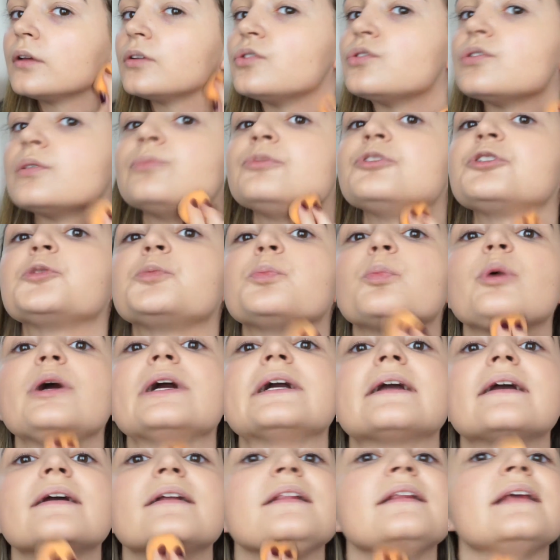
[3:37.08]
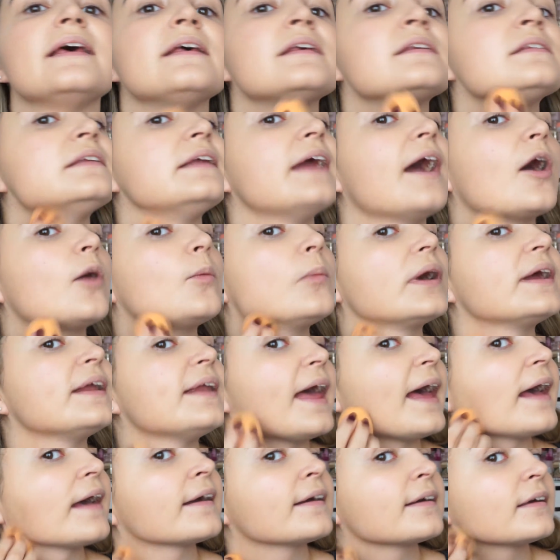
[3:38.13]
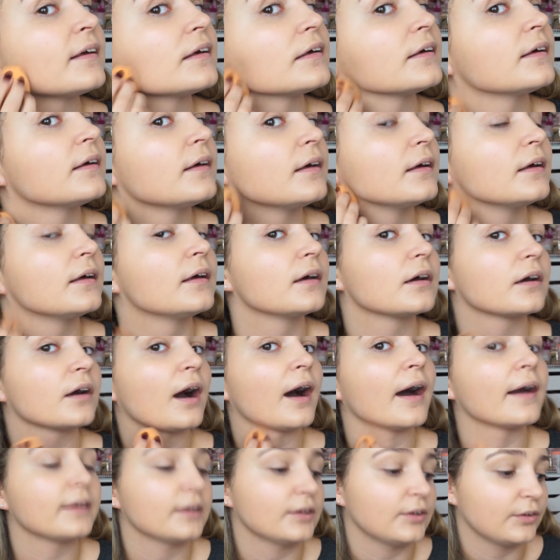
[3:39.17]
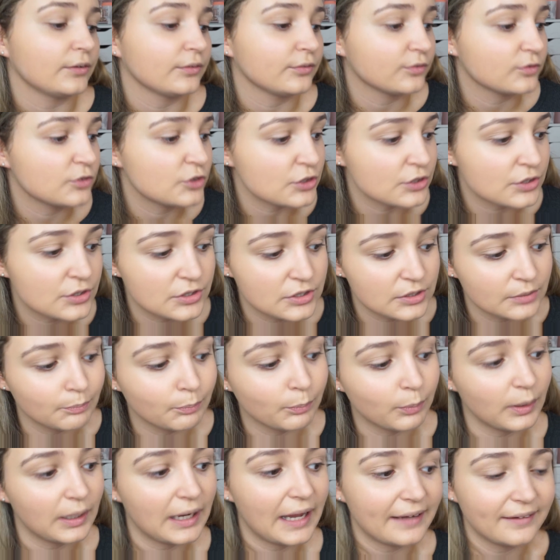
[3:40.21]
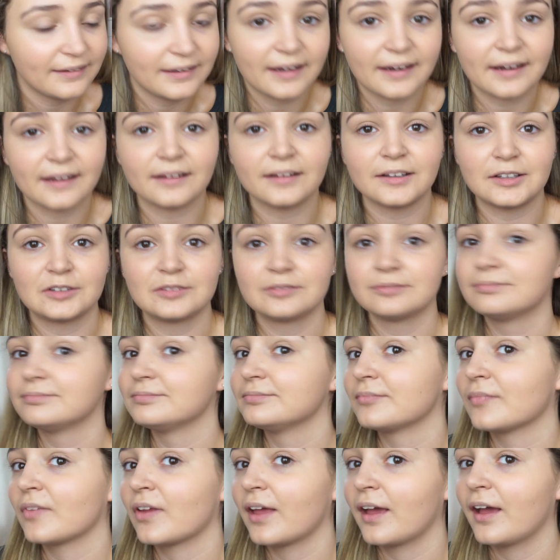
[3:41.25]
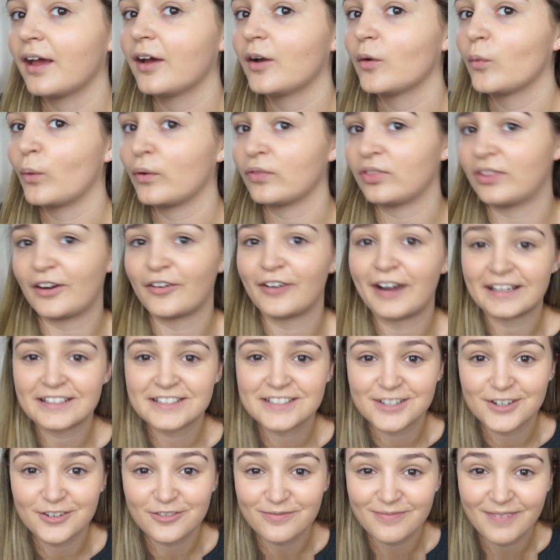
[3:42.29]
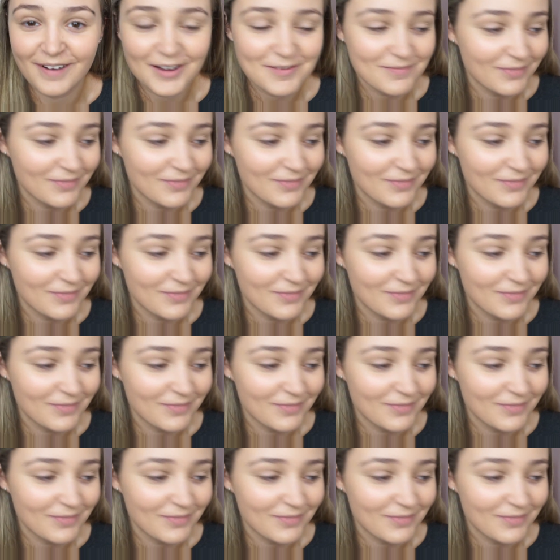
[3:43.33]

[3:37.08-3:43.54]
So I'm just bringing this down my neck kind of just to blend it in with the rest of my